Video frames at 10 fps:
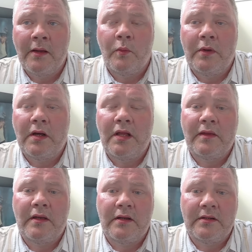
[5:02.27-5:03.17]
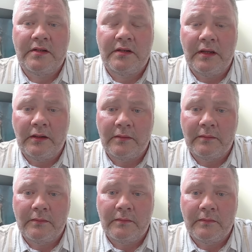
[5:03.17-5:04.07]
We are the United
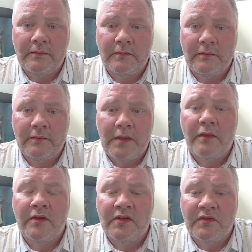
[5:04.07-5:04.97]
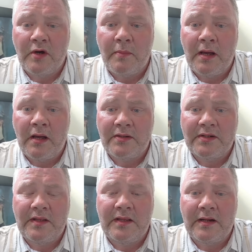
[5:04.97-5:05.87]
Kingdom. There's 4
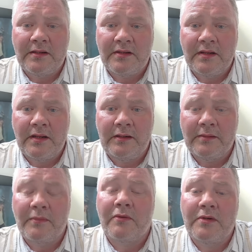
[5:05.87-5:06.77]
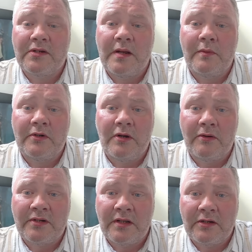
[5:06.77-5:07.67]
parts to the United Kingdom, 3 separate
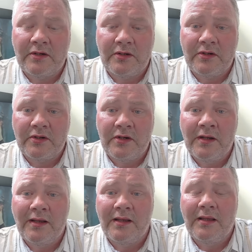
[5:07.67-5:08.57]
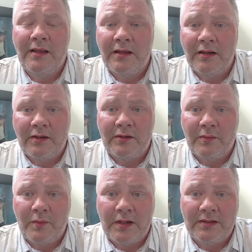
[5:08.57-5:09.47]
jurisdictions: England
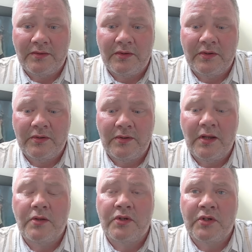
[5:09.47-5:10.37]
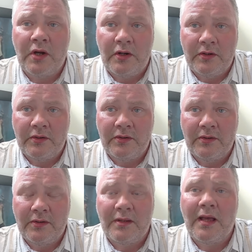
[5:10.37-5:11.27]
and Wales, Scotland,
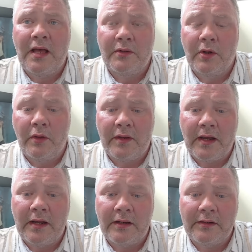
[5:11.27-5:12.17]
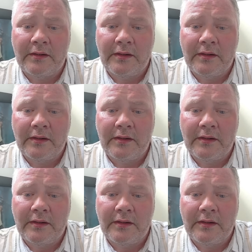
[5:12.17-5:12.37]
and Northern Ireland.